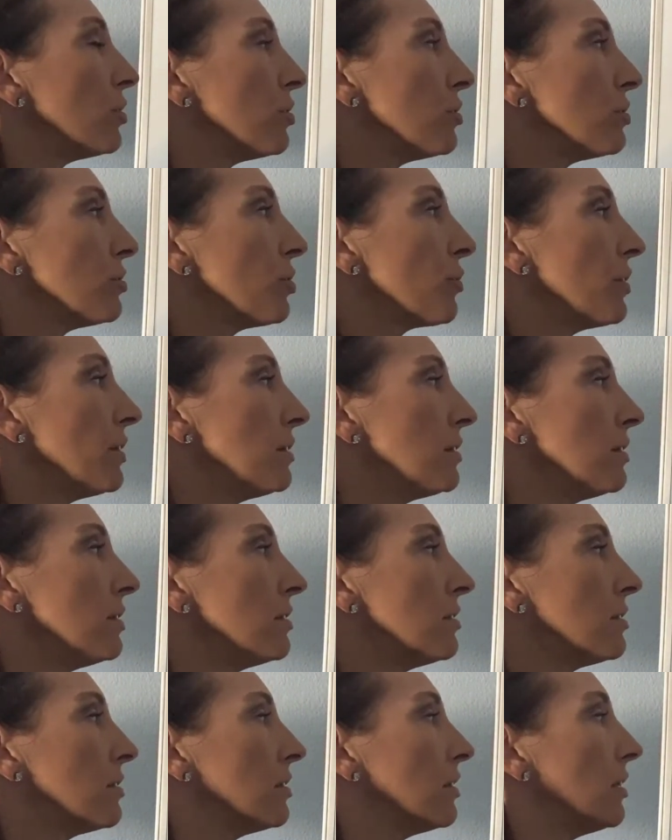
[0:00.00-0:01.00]
So this
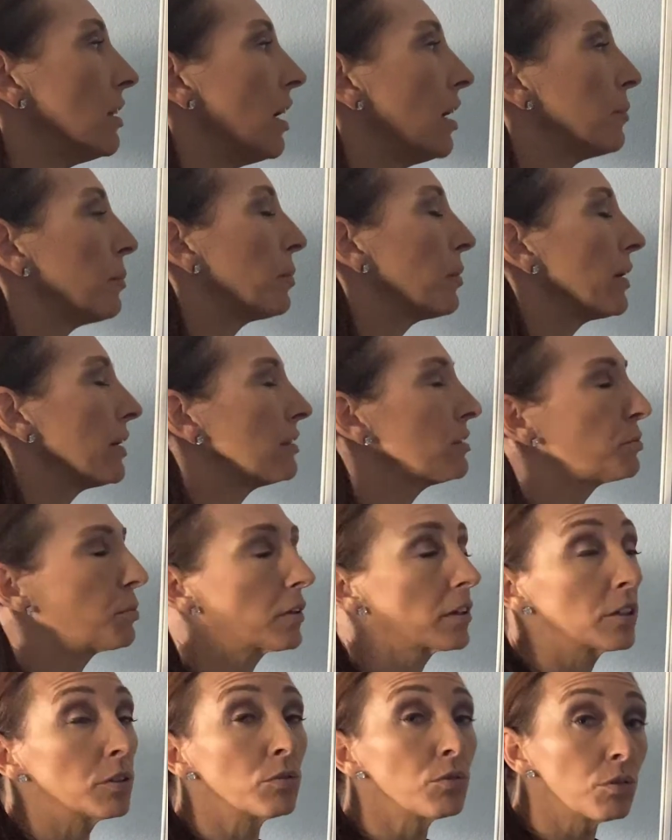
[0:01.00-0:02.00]
is a place
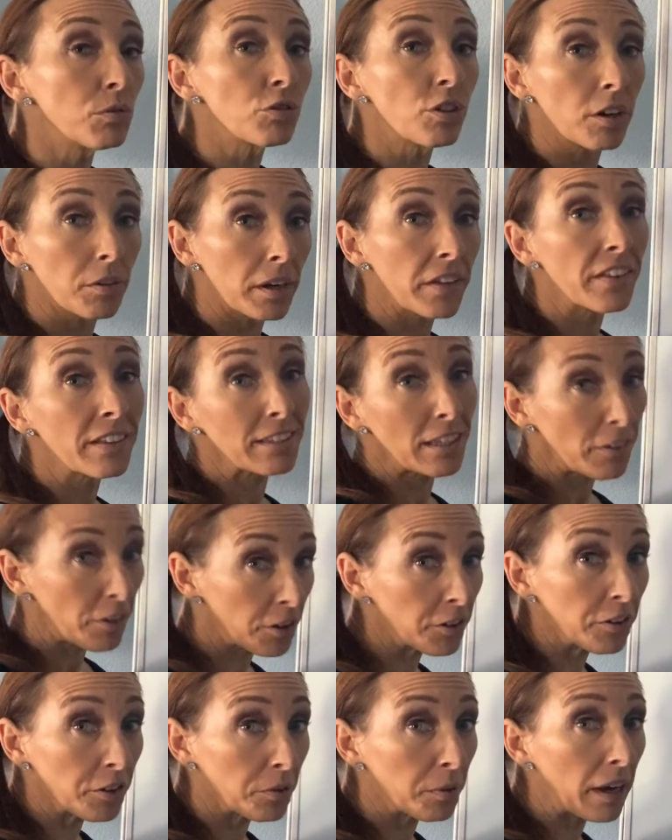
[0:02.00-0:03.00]
where you do generate things like
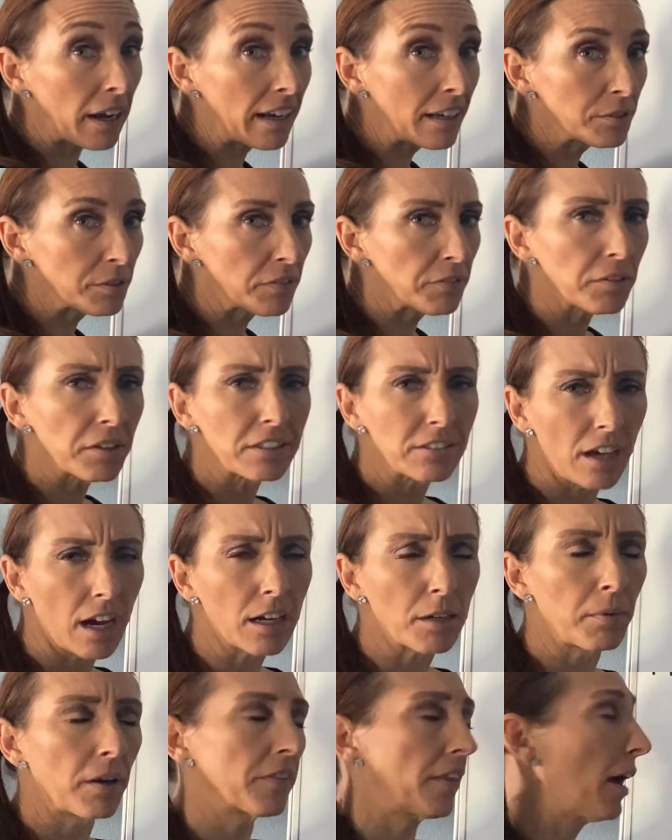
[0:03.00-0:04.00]
earthquakes. We haven't really
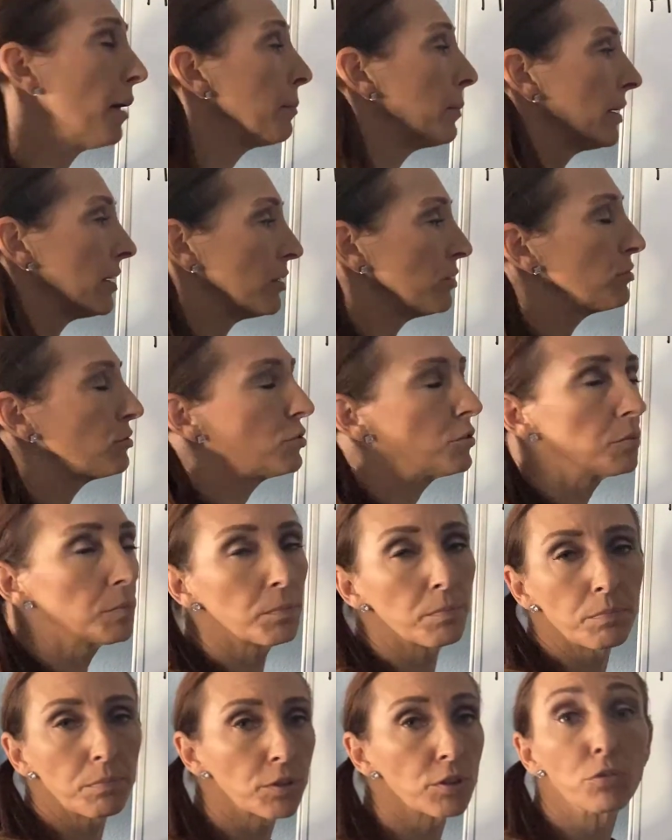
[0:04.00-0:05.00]
talked about that, but you
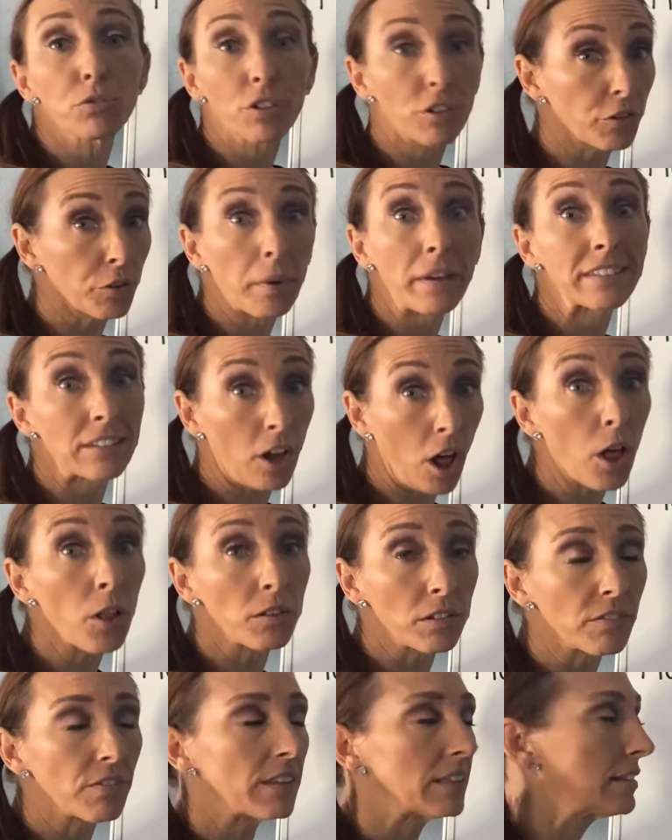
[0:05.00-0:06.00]
do produce earthquakes at
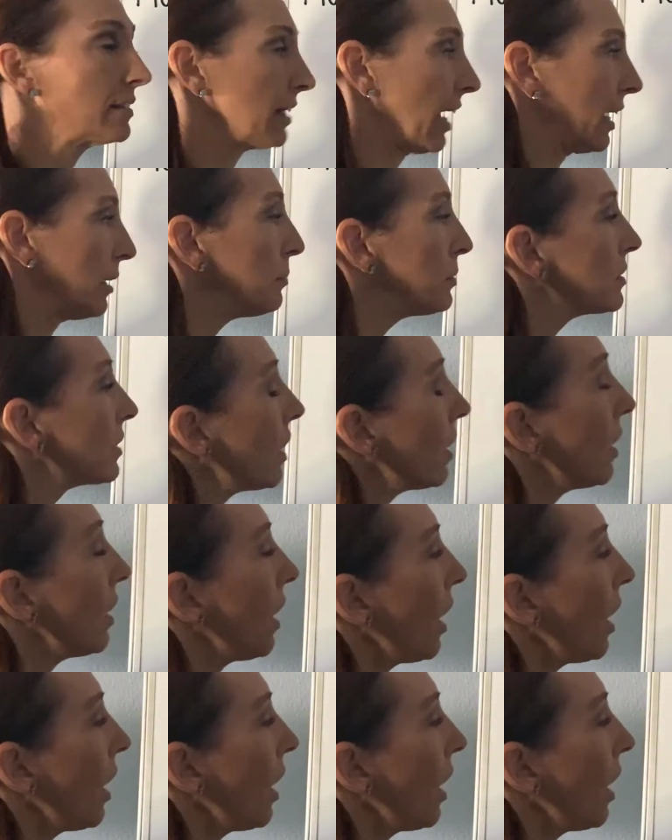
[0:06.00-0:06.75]
all of these types.